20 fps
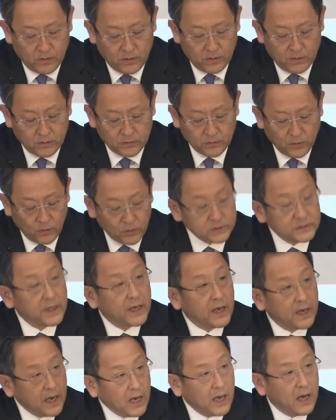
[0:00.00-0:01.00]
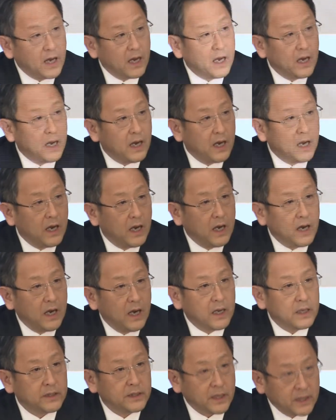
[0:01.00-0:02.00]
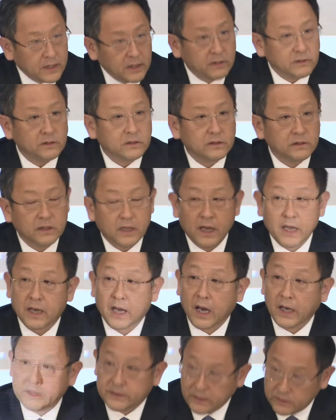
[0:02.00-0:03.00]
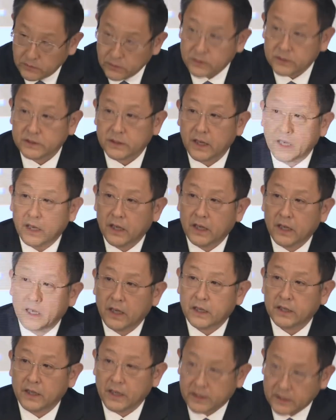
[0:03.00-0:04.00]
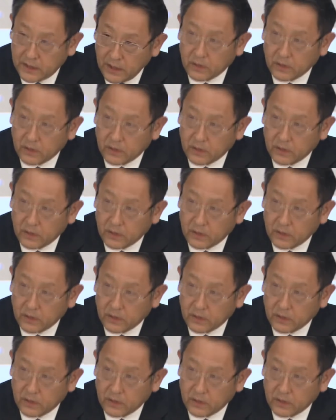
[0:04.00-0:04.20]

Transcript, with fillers: So from that perspective, being able to pay corporate tax